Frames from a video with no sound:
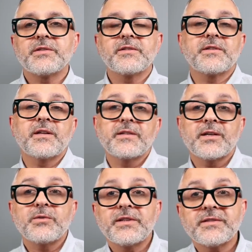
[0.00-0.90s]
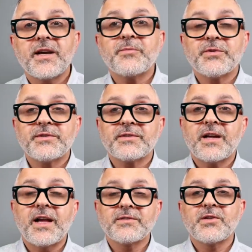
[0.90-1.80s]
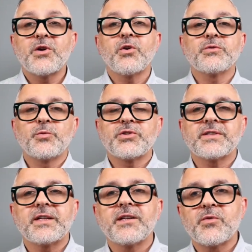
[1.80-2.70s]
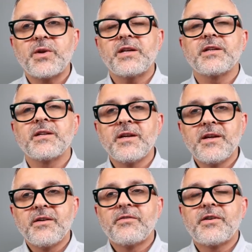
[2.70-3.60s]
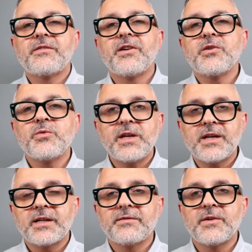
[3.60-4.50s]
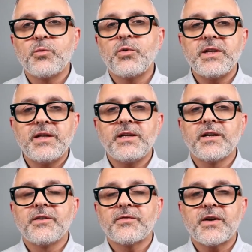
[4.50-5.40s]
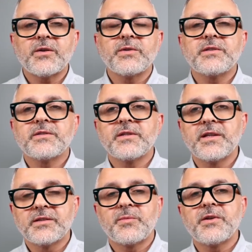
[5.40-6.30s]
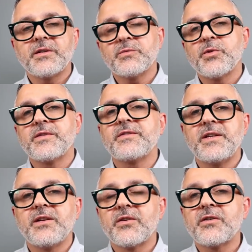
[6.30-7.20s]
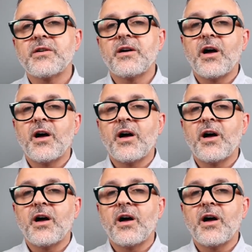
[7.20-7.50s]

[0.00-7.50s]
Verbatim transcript: It's uh, not only cypress uh, as a note, which is kind of green and very, very unique kind of a woody uh, fragrance experience with cedar uh,